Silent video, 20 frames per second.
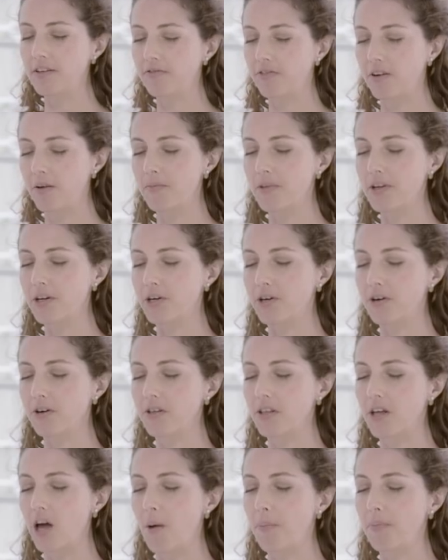from the
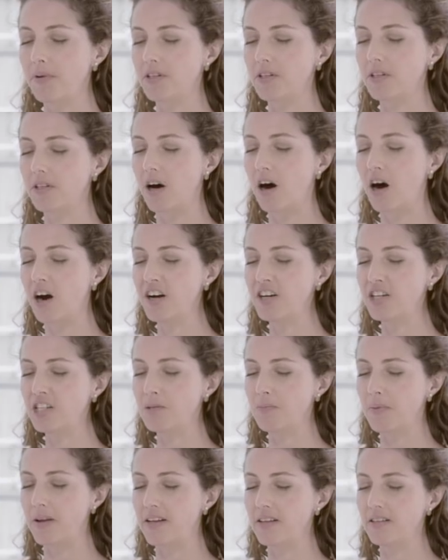earth up into the heart
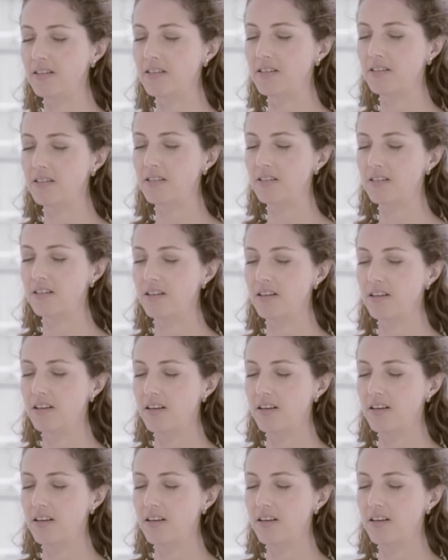space.